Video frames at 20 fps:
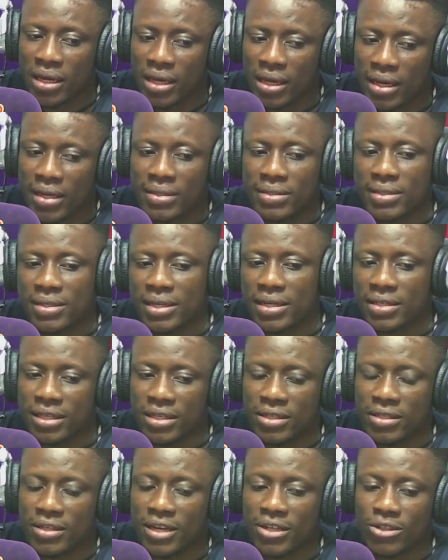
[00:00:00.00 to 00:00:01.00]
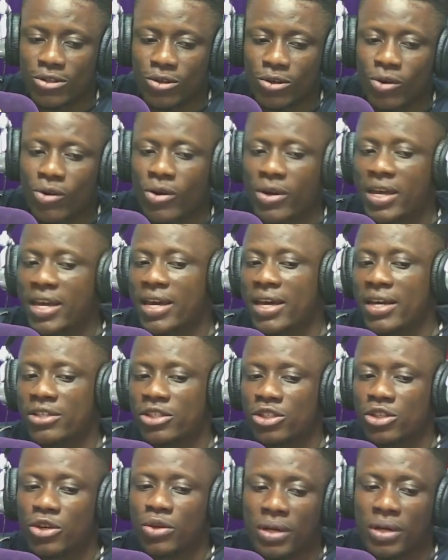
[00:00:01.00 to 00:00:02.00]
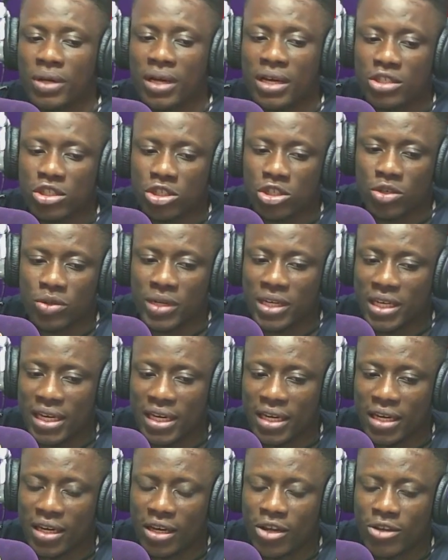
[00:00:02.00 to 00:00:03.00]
He stated that Onokoya has shown a streak